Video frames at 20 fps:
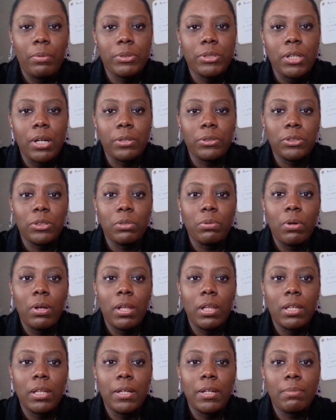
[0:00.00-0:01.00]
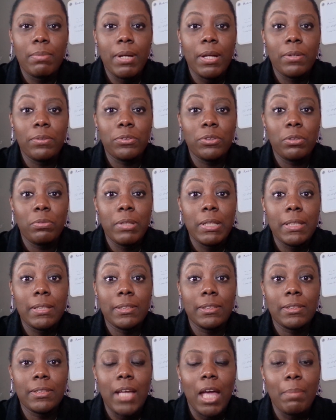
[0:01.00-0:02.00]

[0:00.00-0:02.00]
will talk to you all in about 2 weeks.